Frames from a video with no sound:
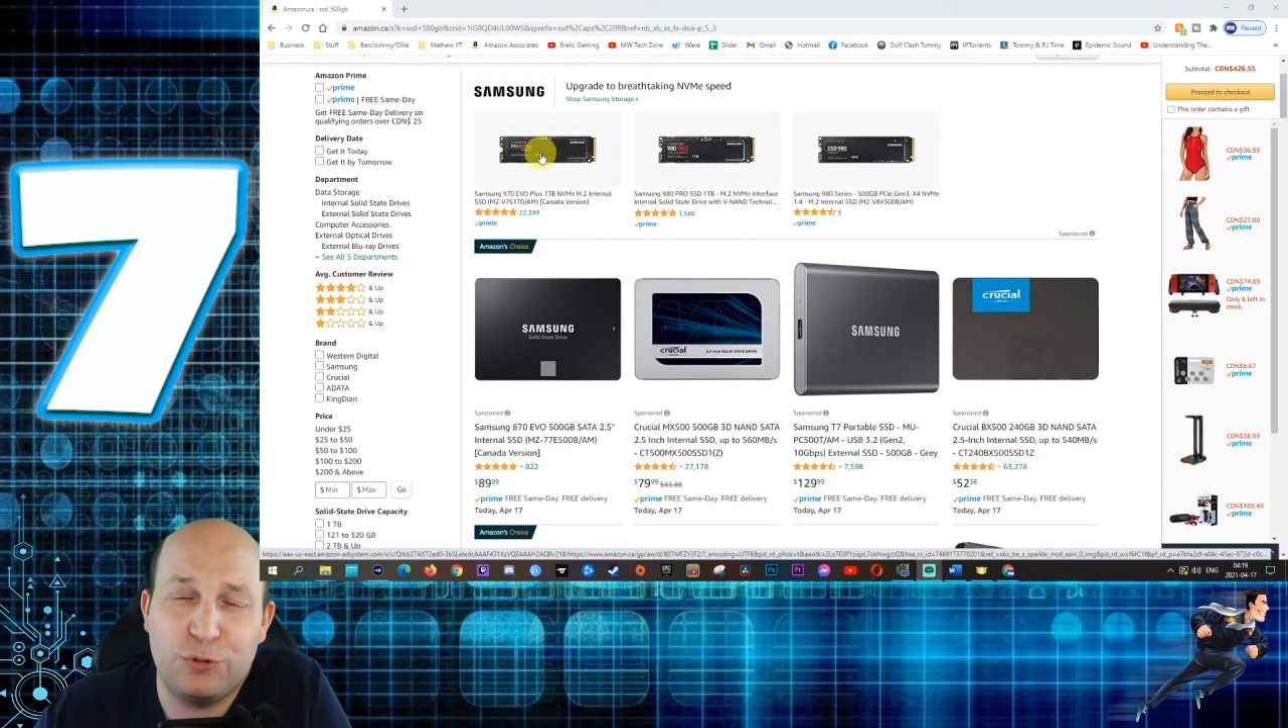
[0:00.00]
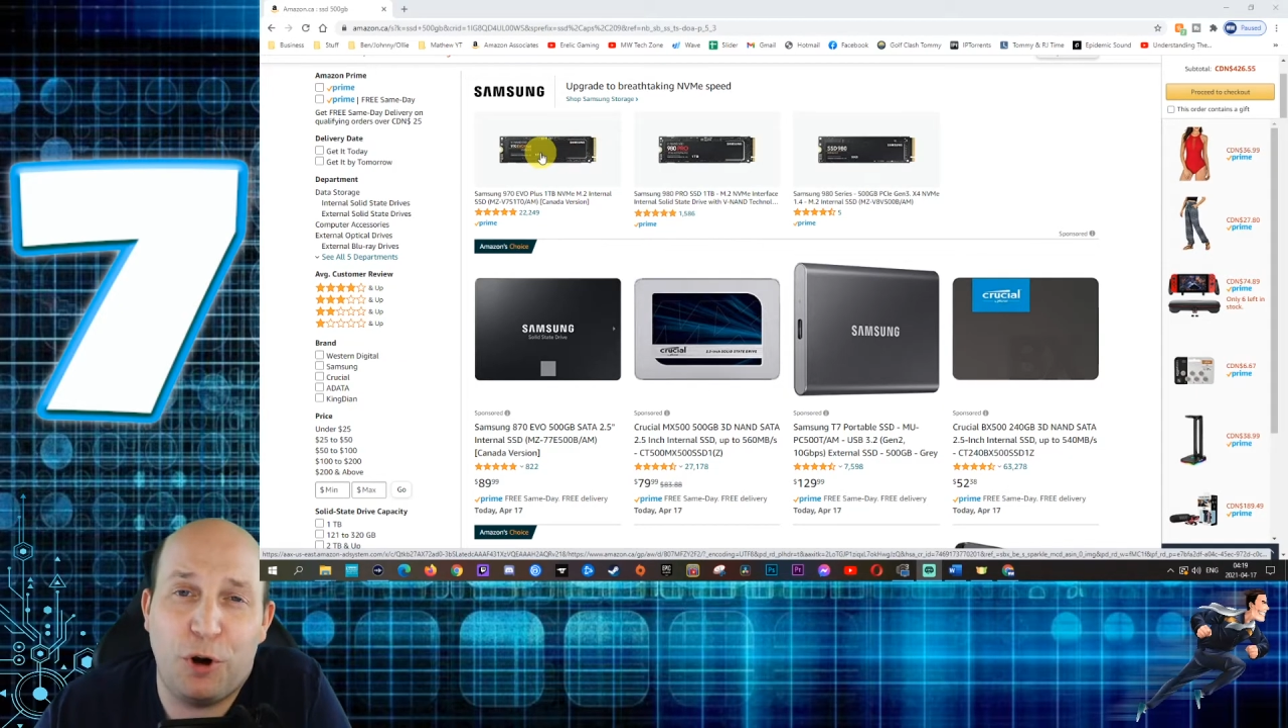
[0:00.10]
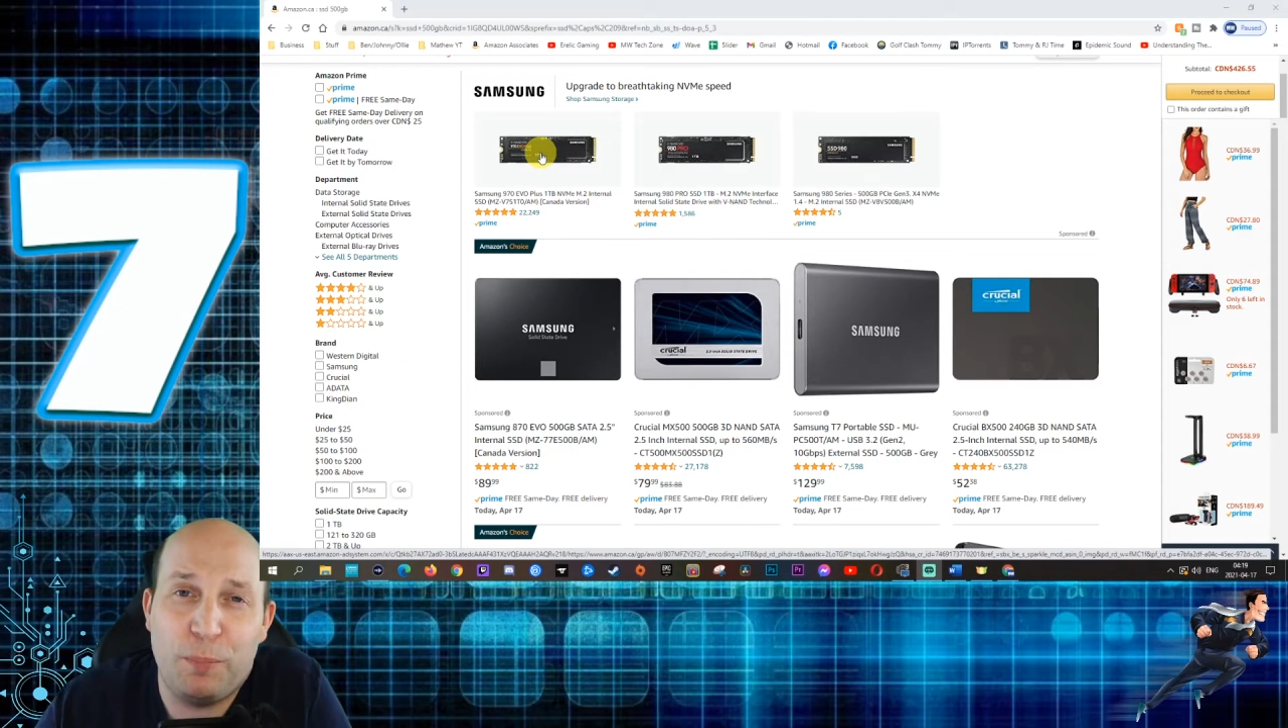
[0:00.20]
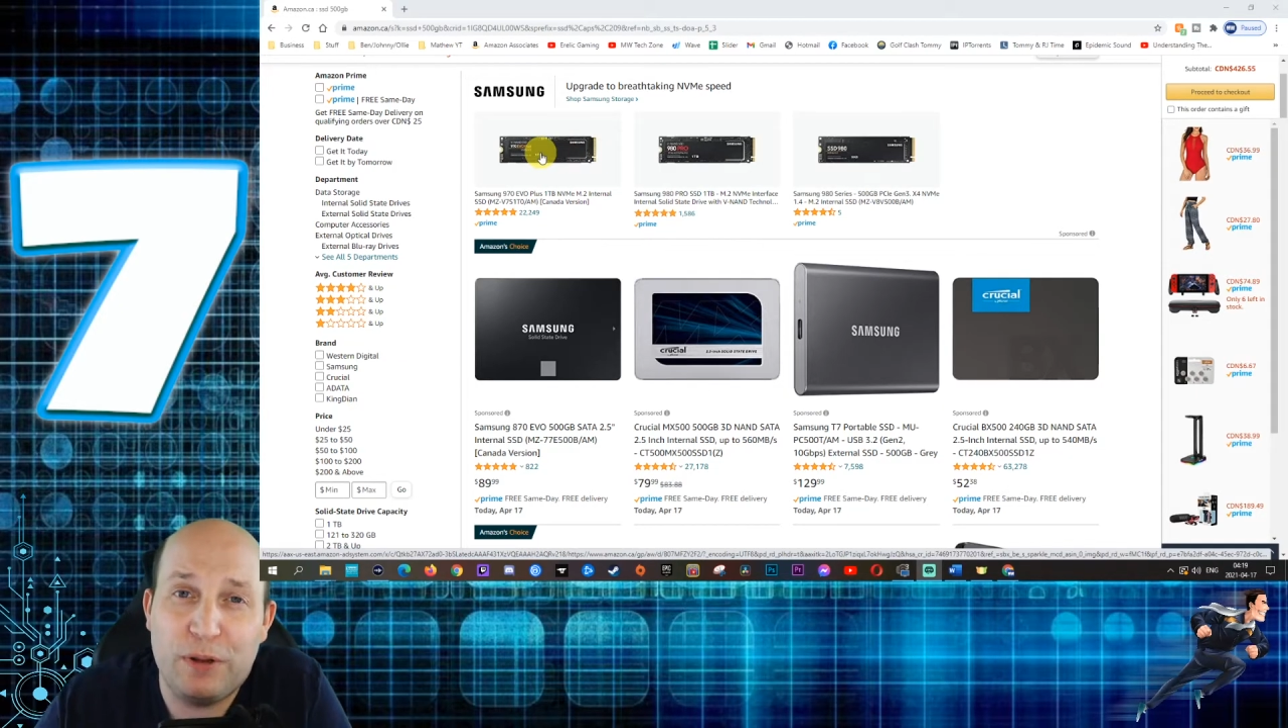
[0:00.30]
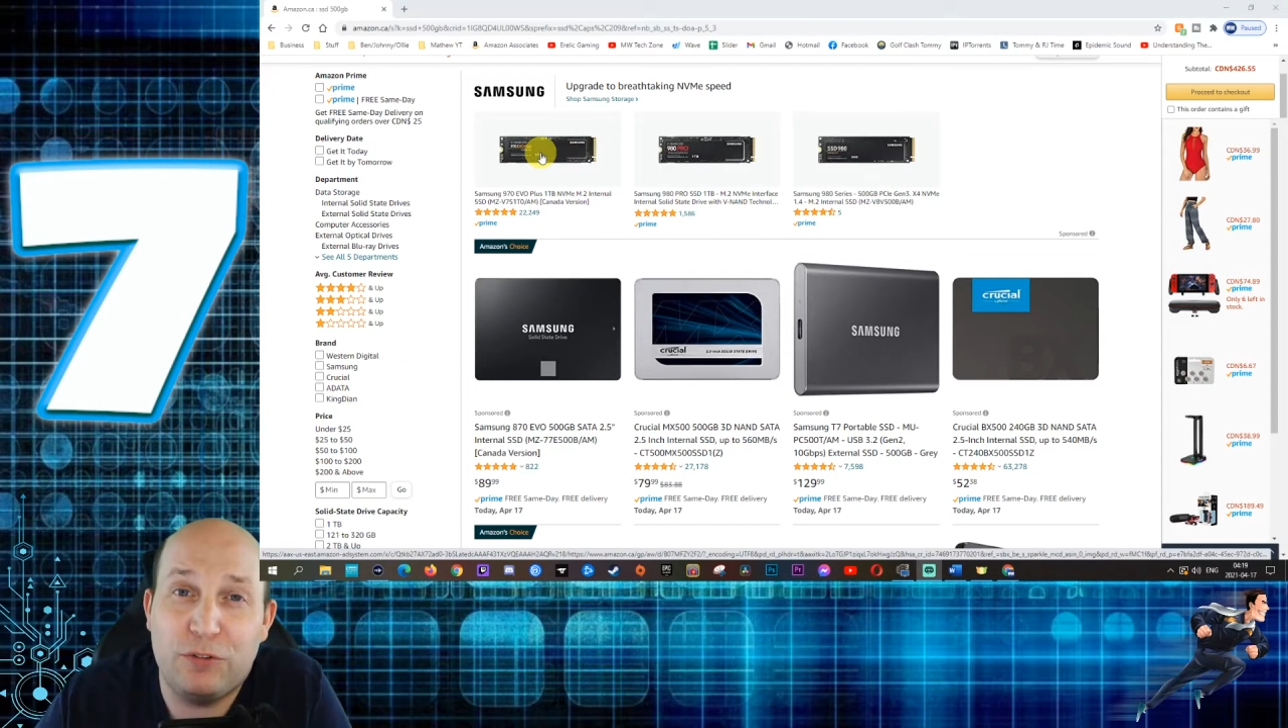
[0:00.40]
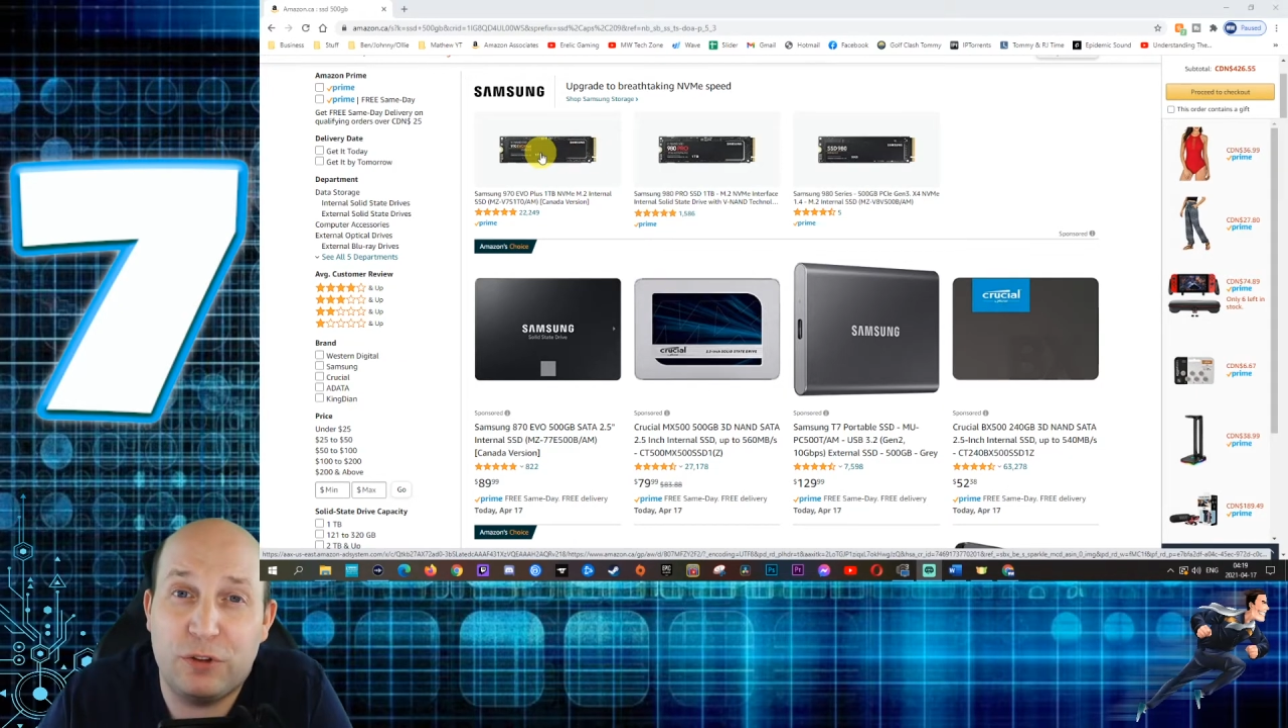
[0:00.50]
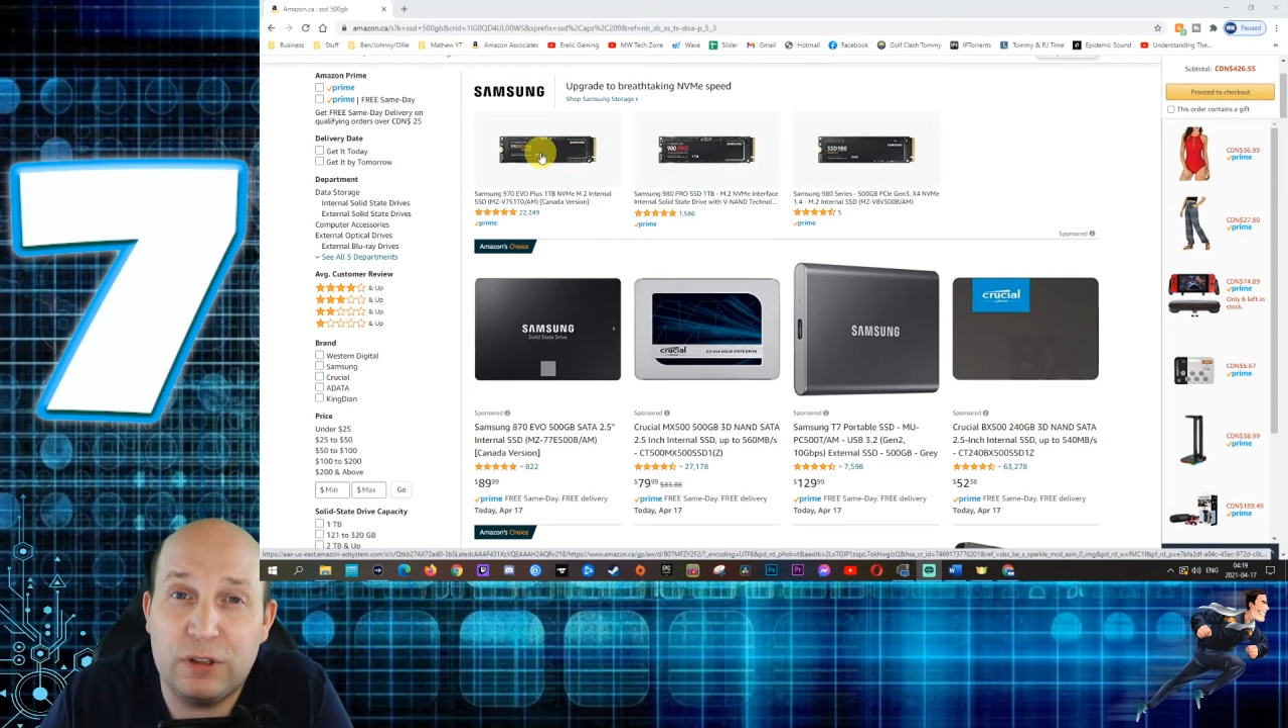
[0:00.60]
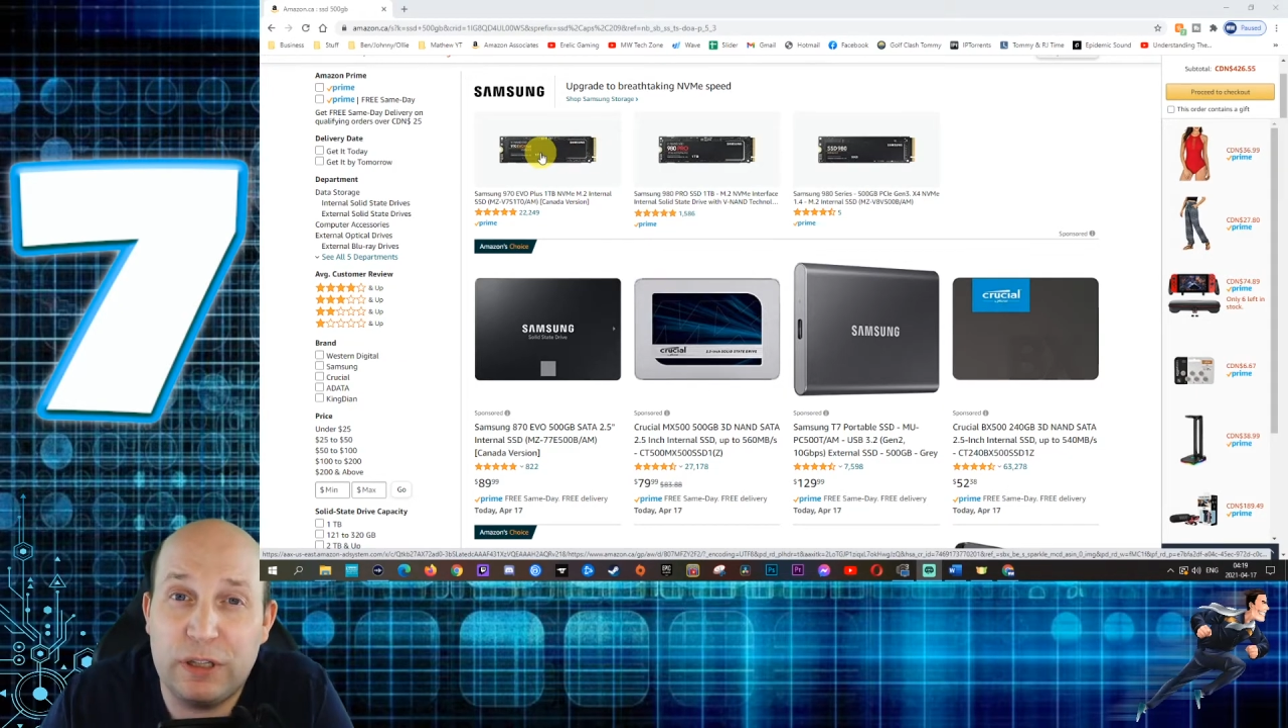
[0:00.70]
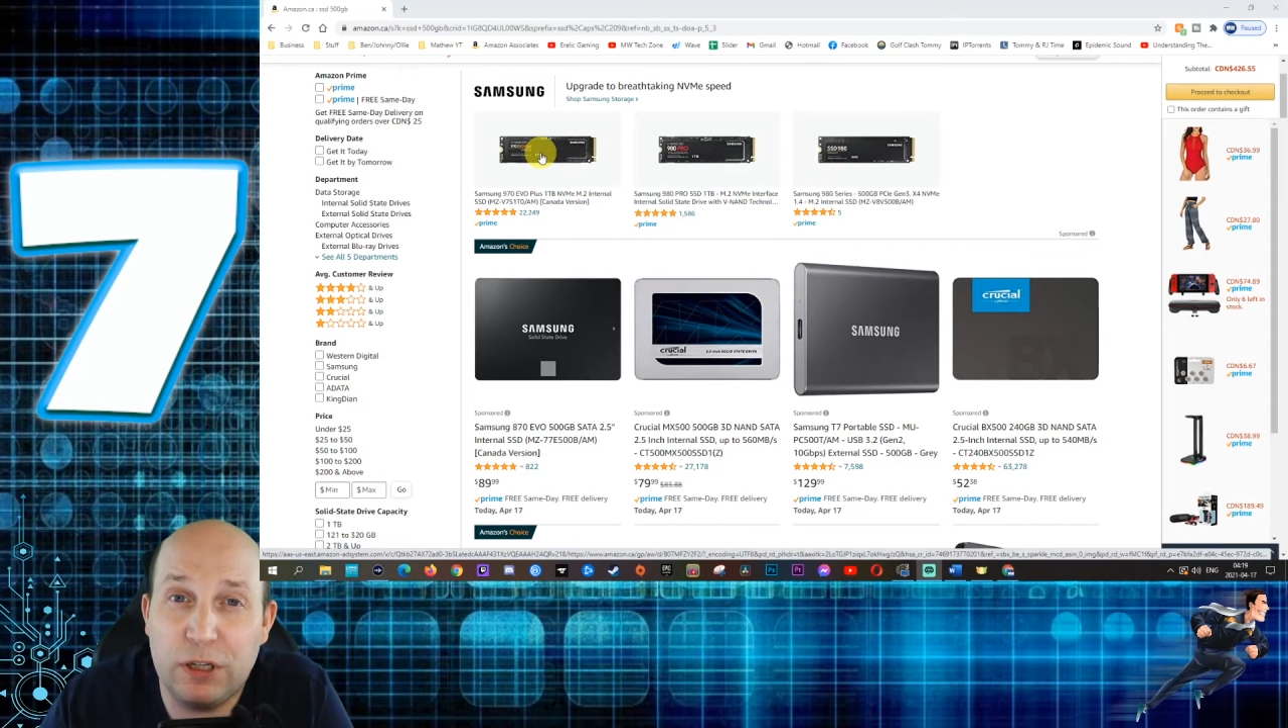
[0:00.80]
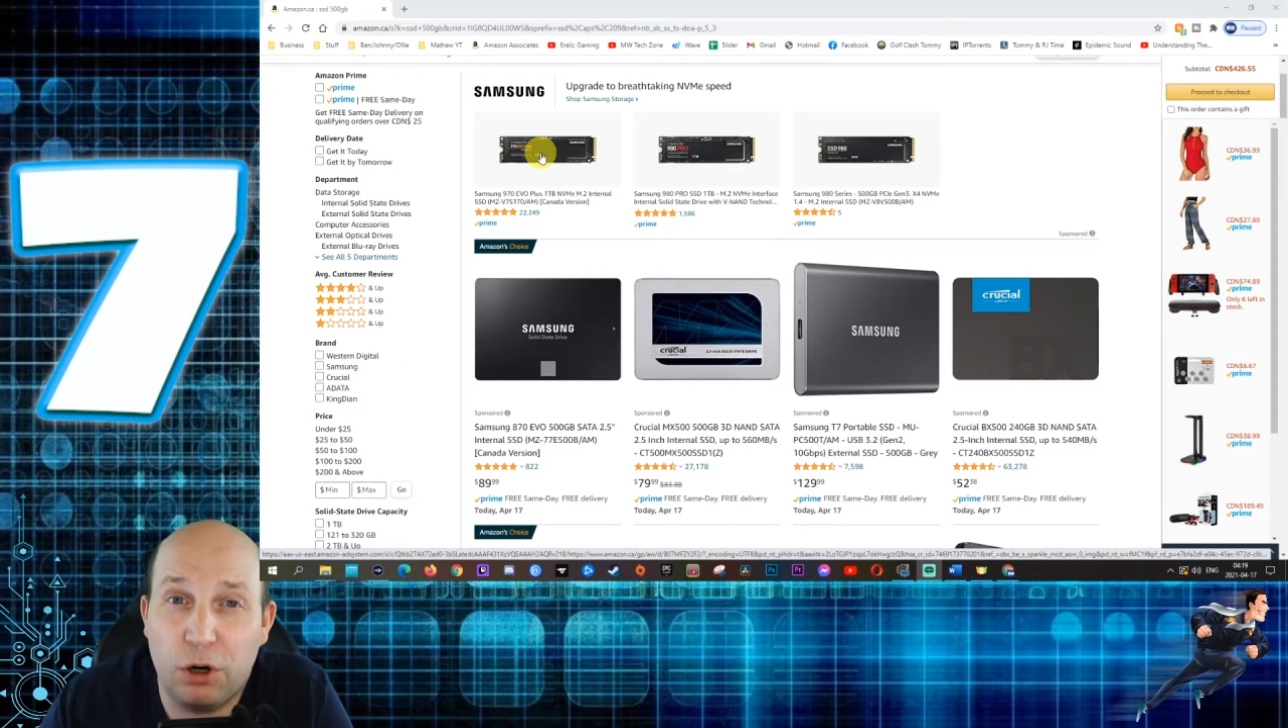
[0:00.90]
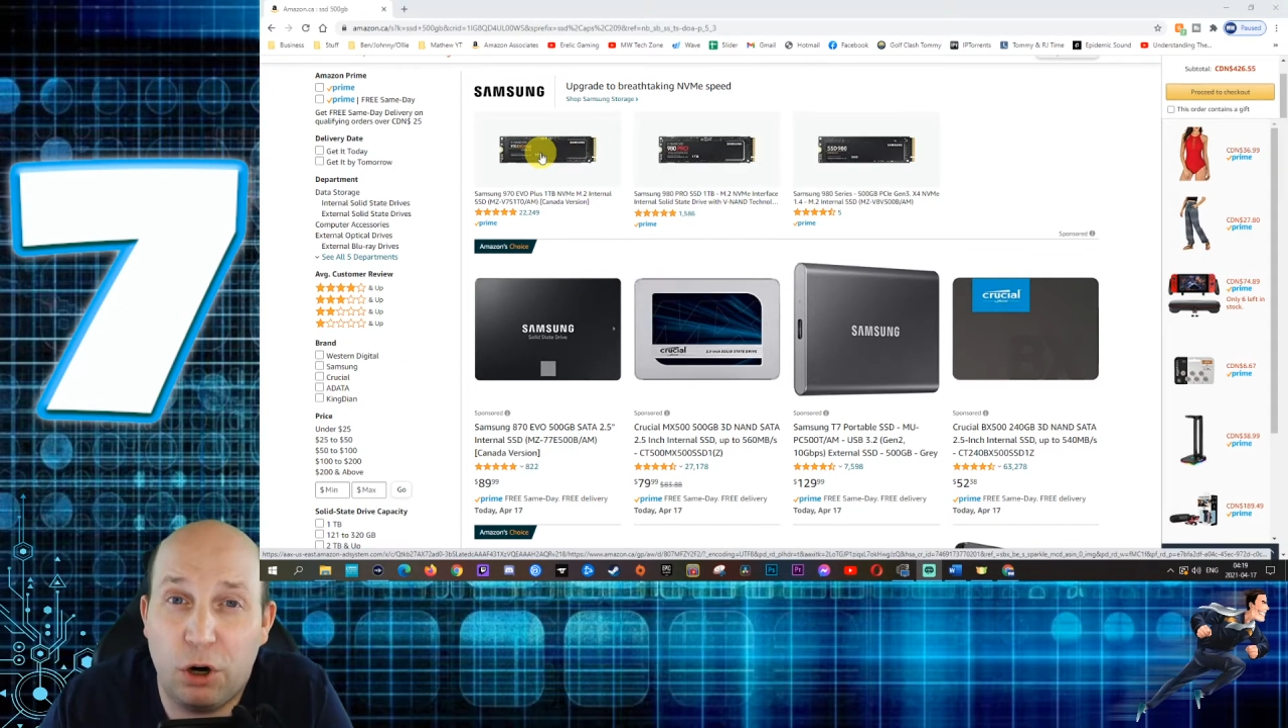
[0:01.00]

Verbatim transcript: are basically